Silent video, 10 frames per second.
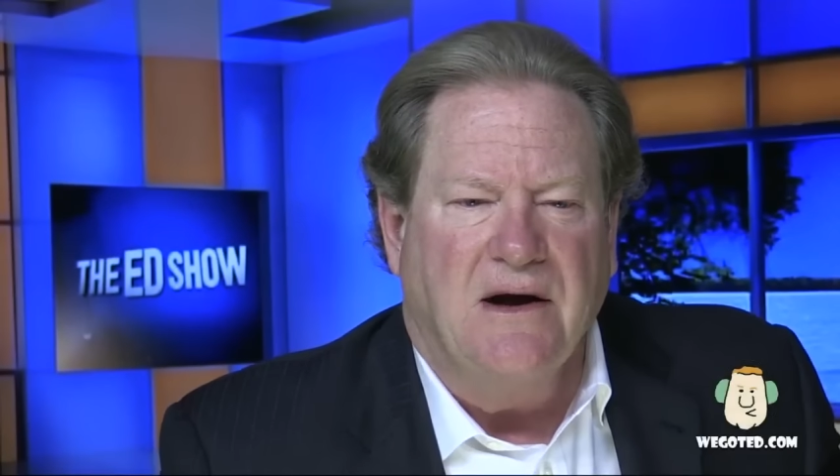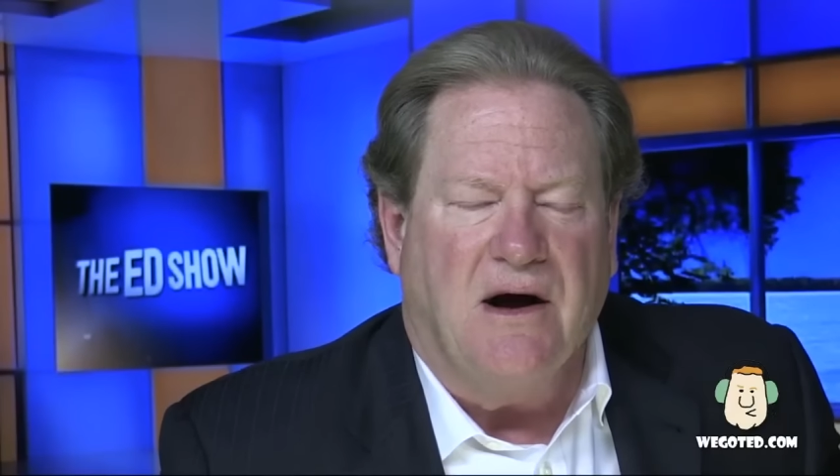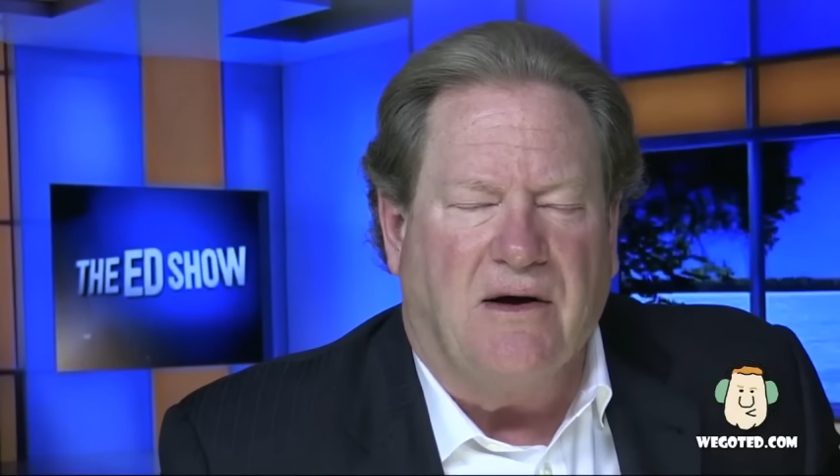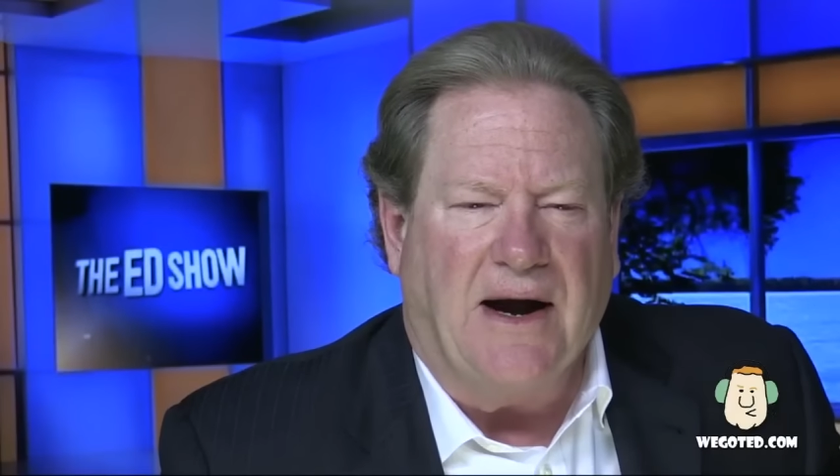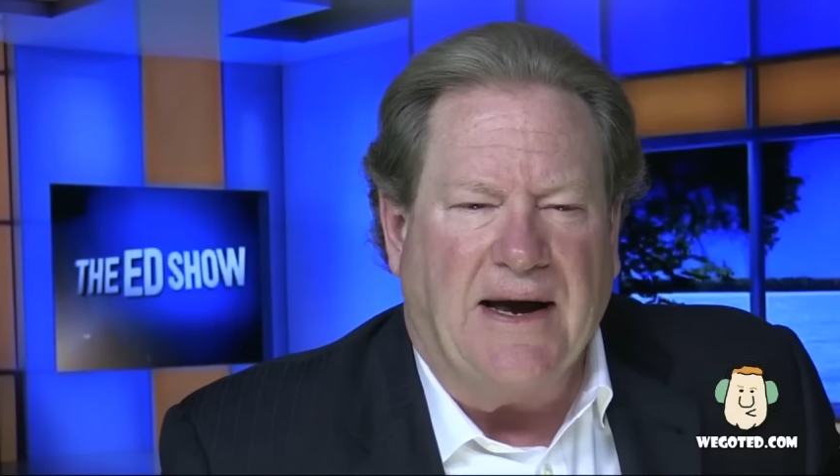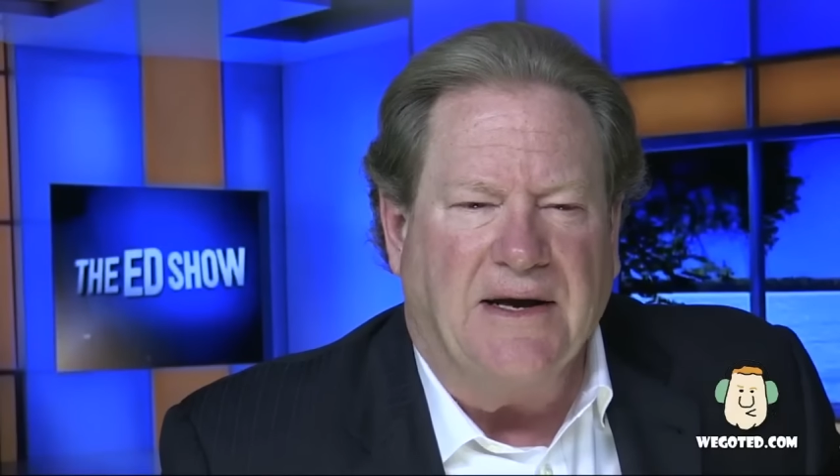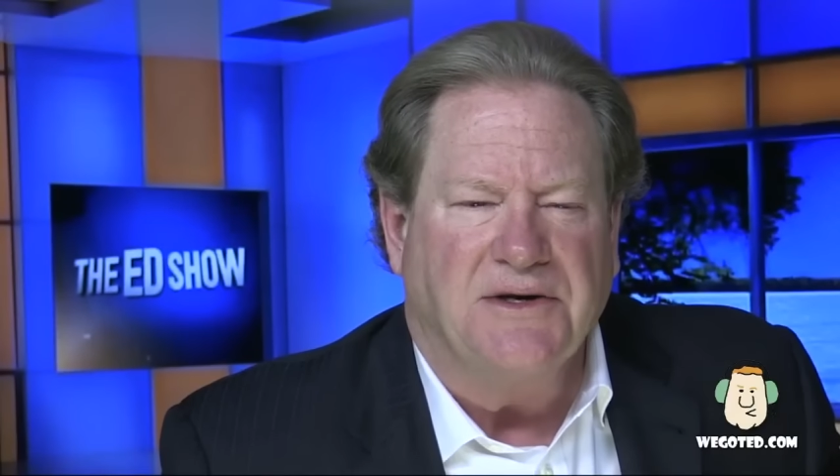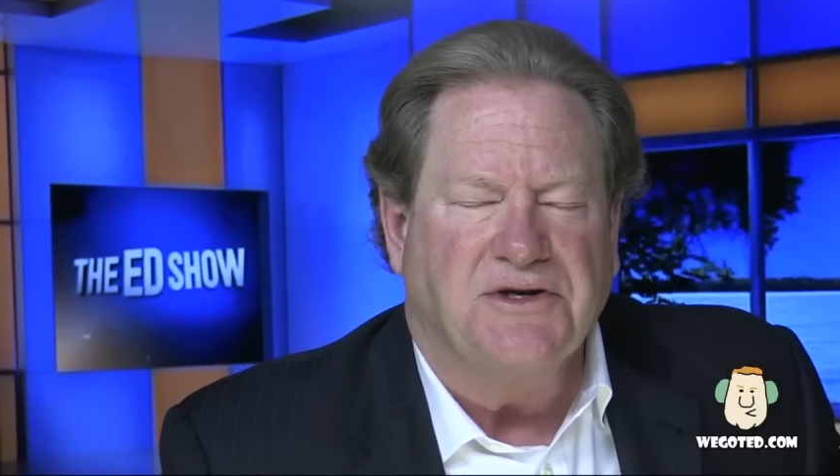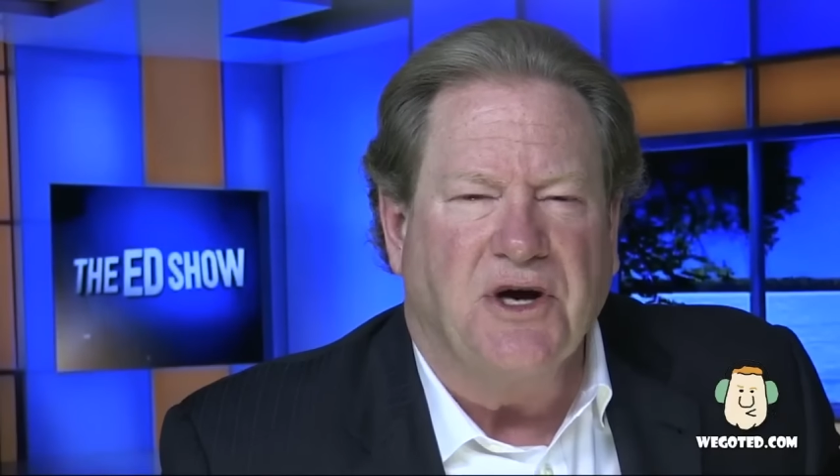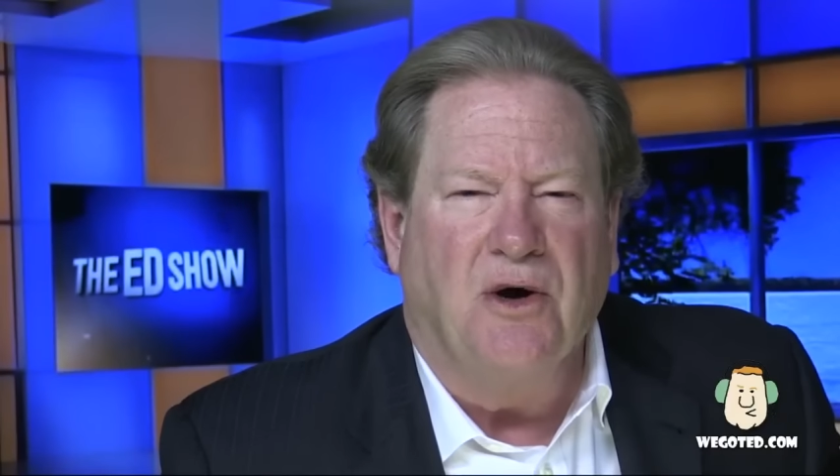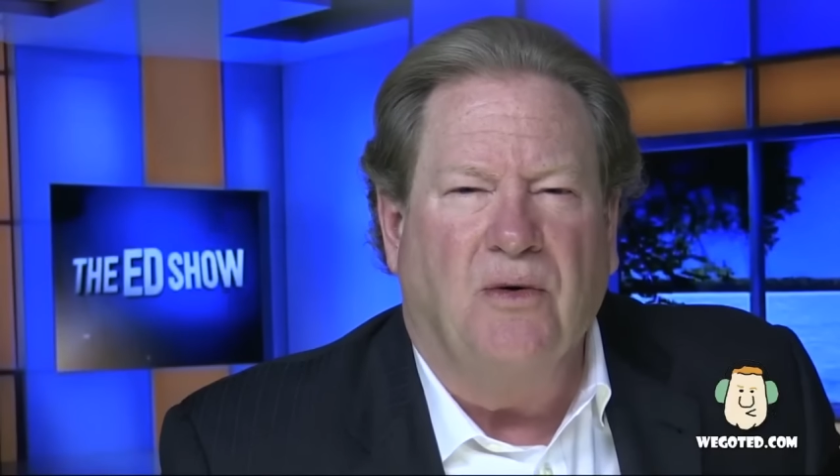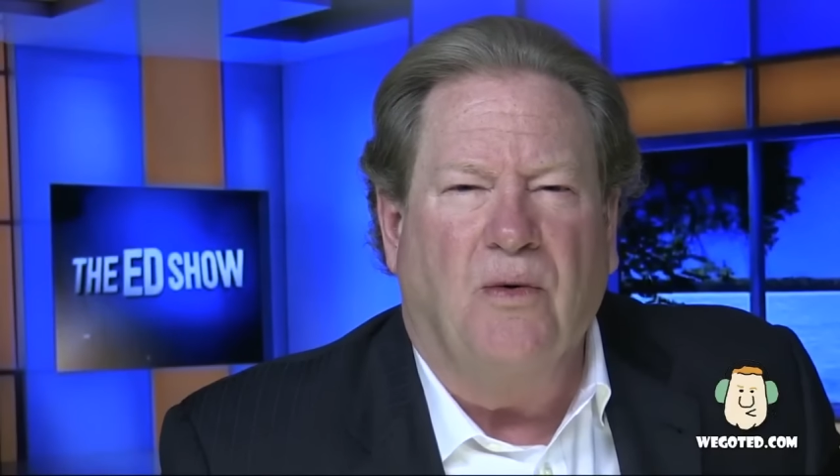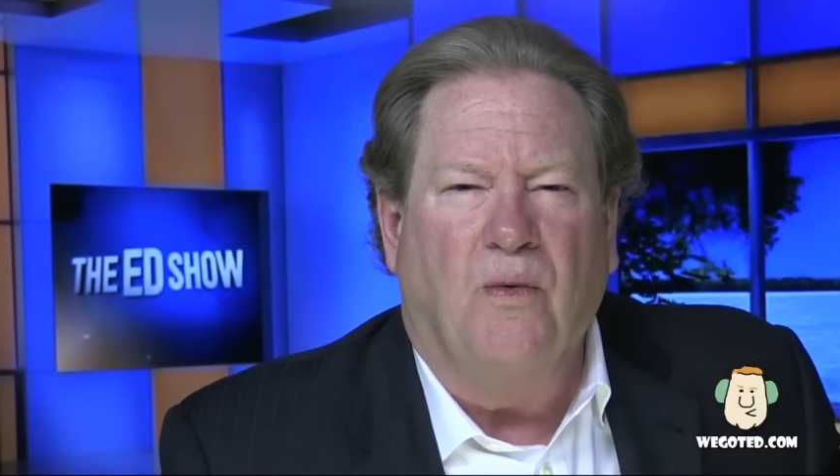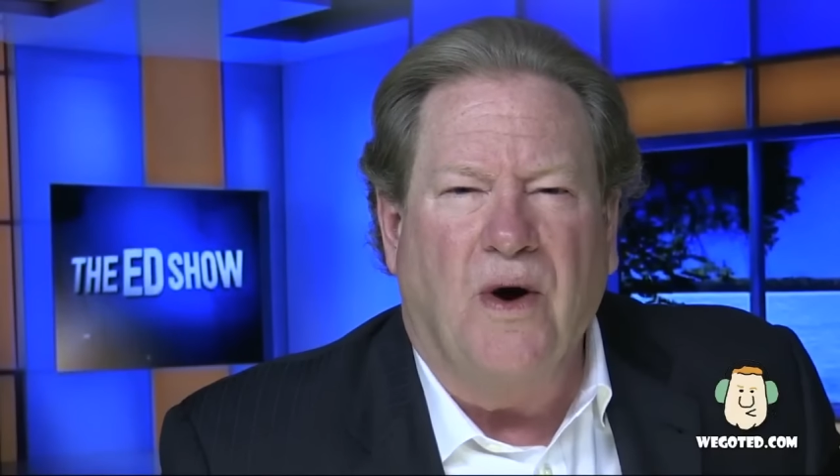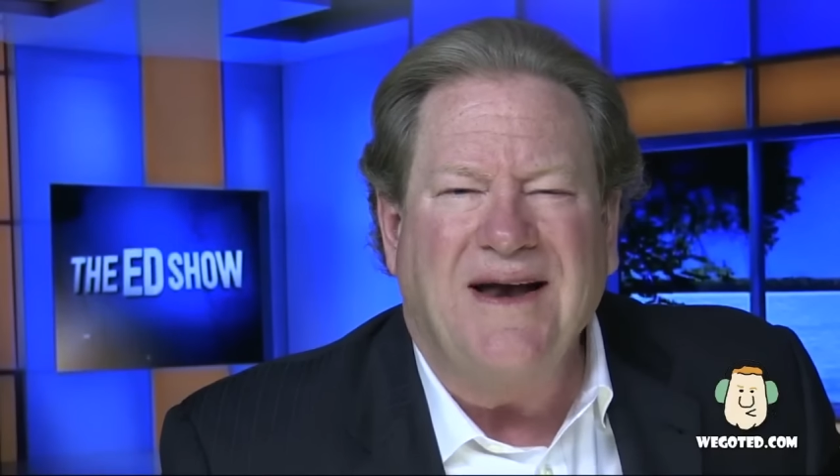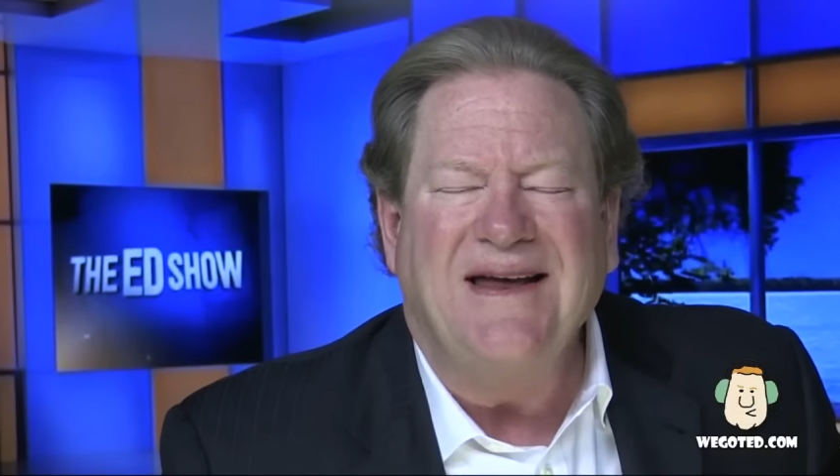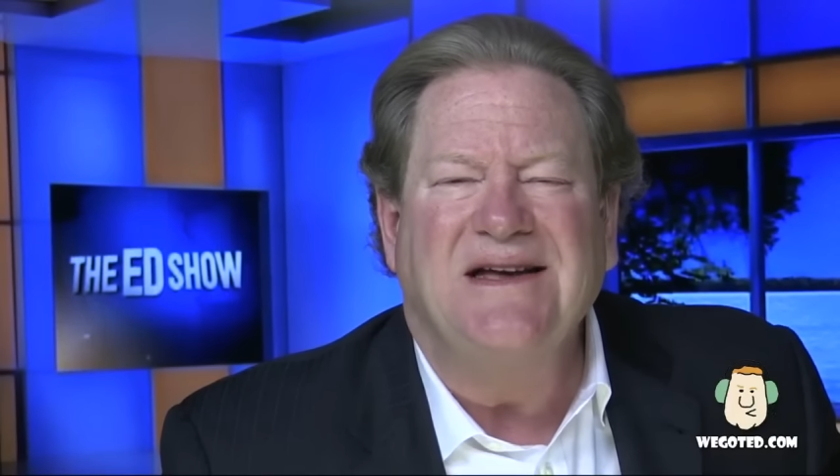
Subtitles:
All right, so what